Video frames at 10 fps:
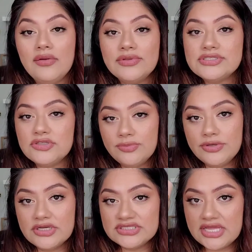I was
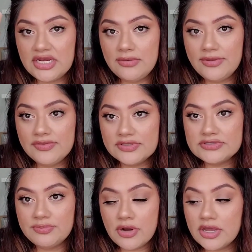super excited about
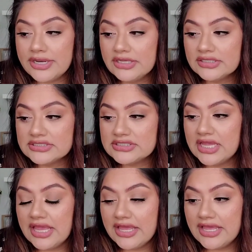this
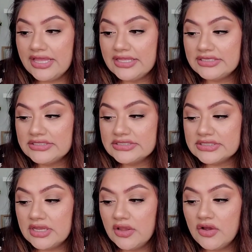product
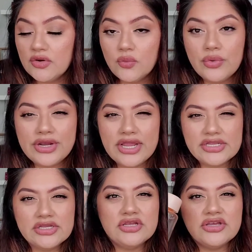and when
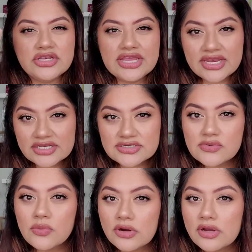I could get it
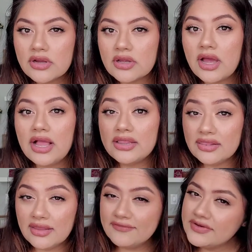to work,
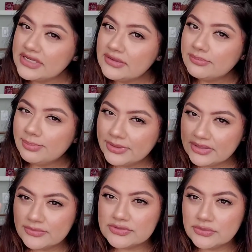I loved it,
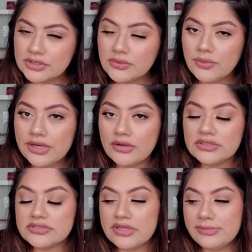but it was really
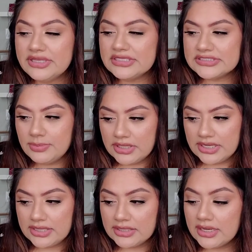weird. So let me
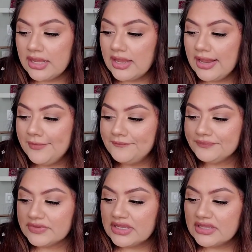explain.
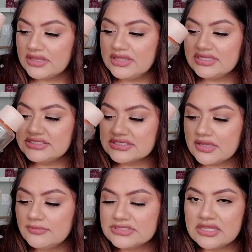
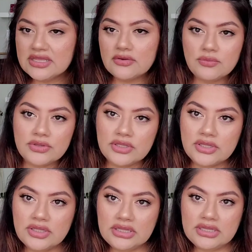This comes out like a
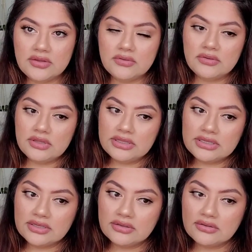really like
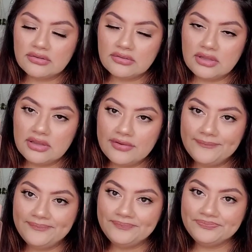like
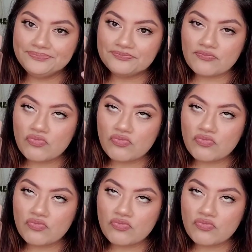um